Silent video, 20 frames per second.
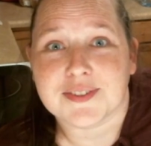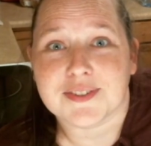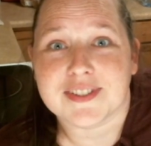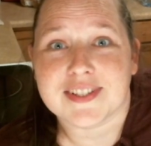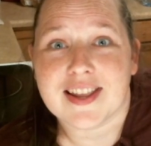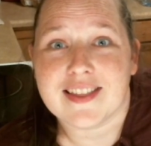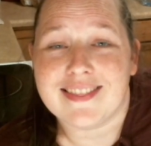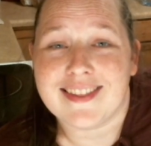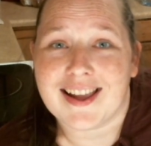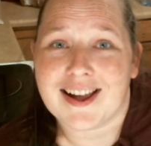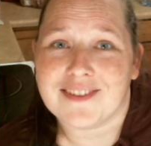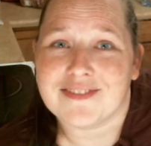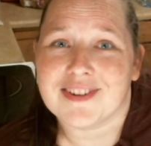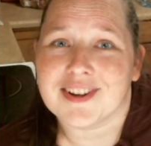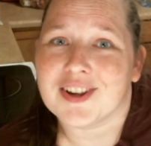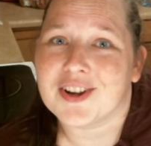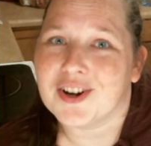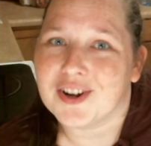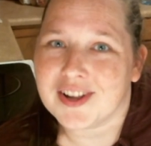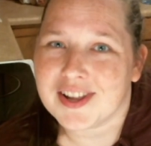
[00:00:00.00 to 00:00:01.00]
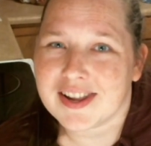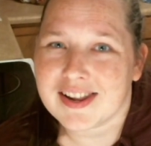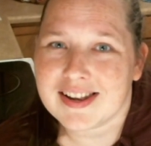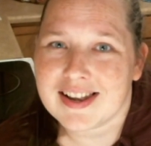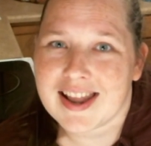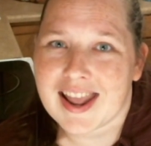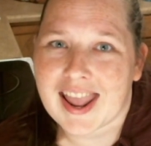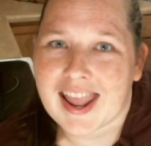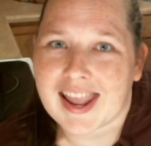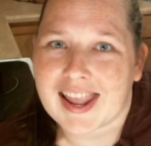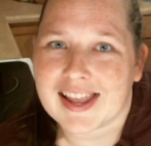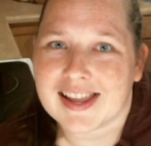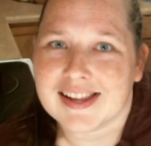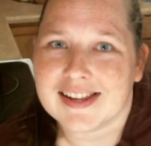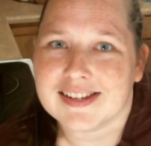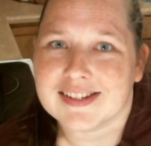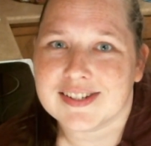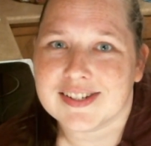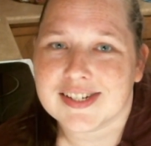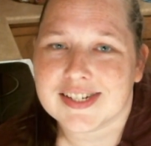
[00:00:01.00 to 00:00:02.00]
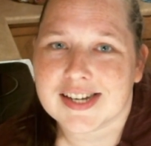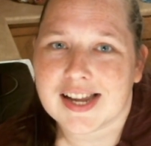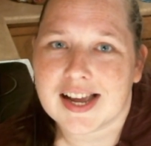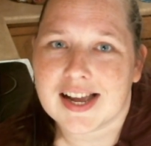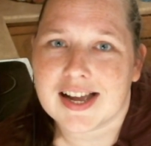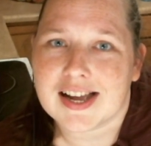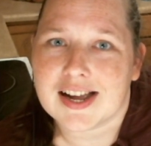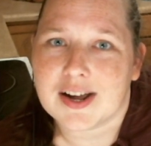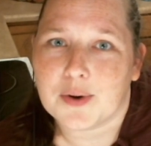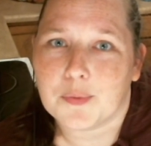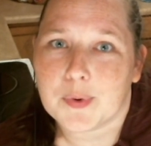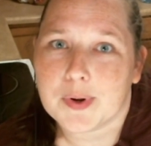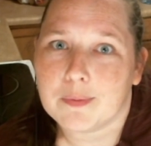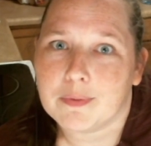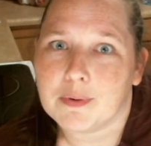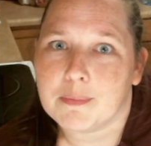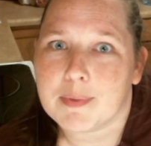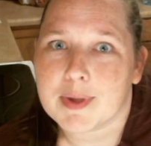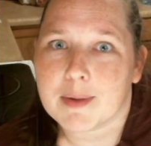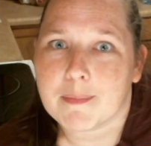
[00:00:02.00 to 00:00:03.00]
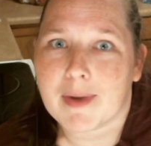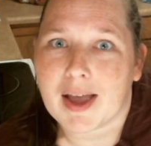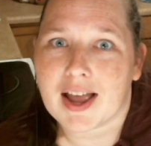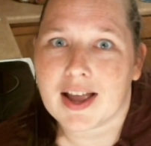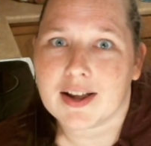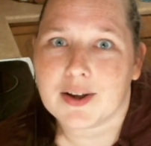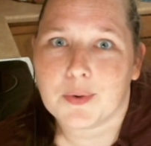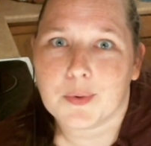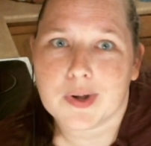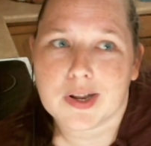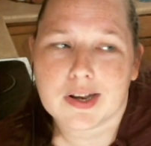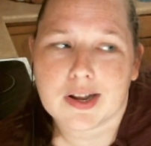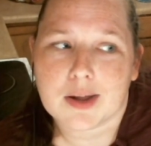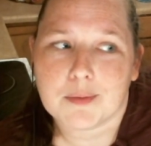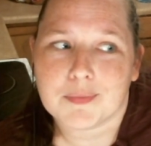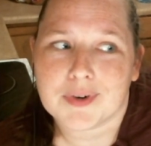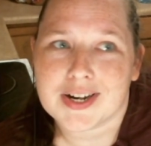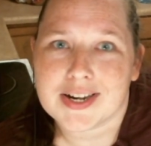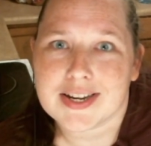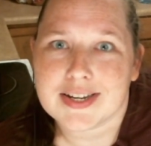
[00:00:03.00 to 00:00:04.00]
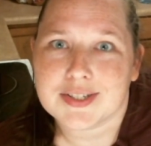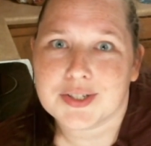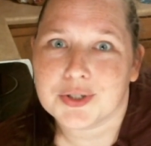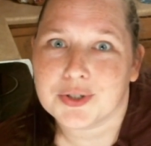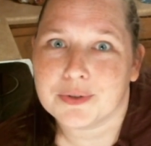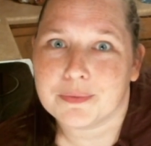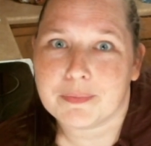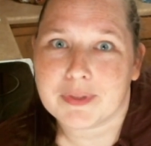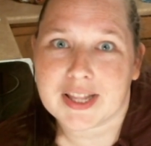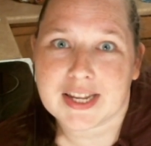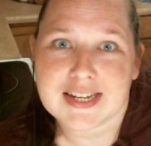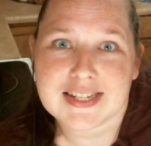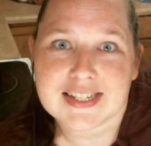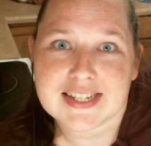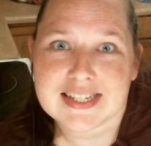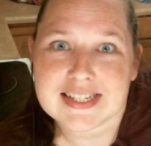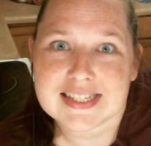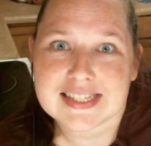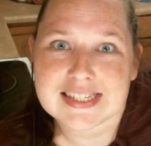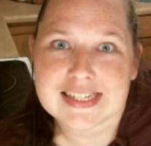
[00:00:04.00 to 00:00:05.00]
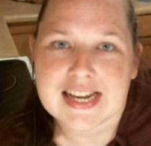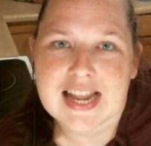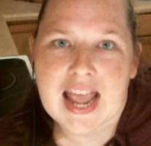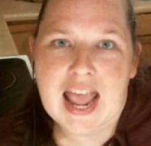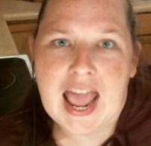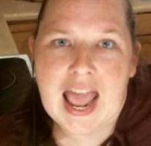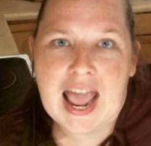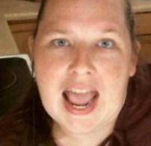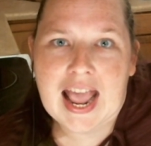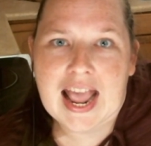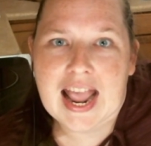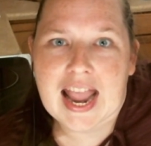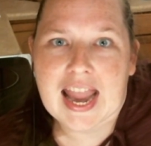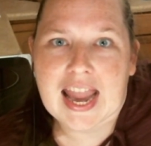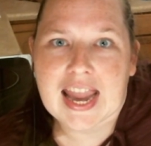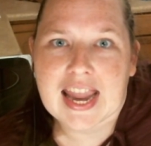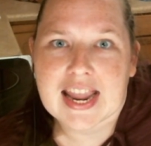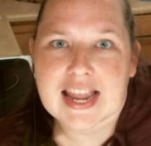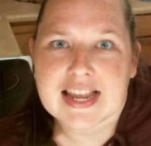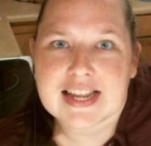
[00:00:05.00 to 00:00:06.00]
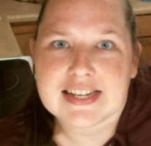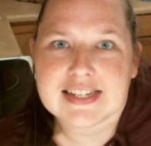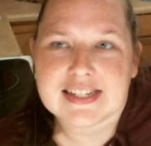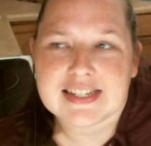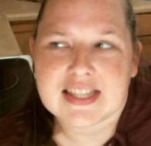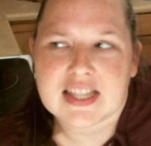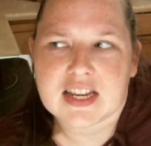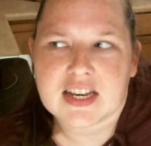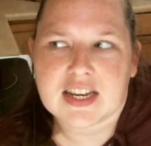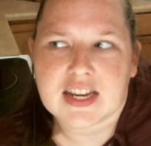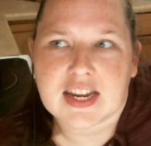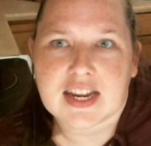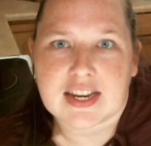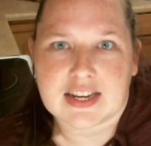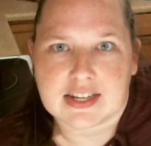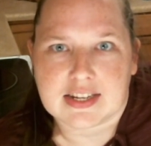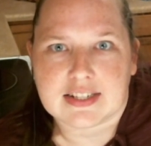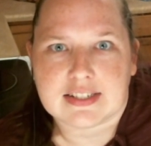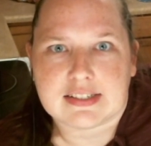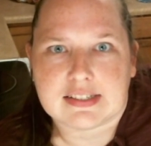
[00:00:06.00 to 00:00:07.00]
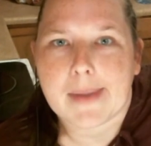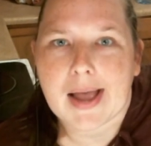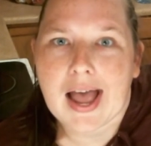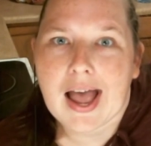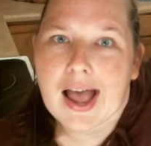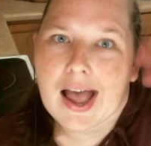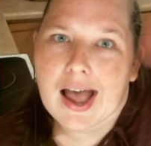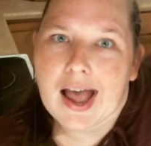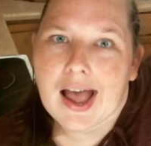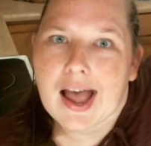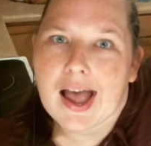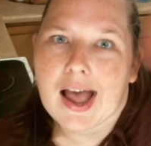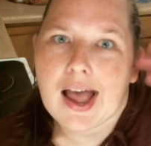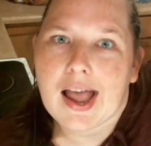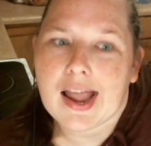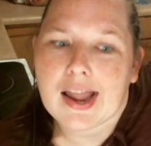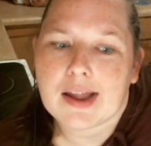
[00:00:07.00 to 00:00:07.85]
So it's in the oven cooking, and uh, we will be back when I'm ready to plate it and then eat it. Bye!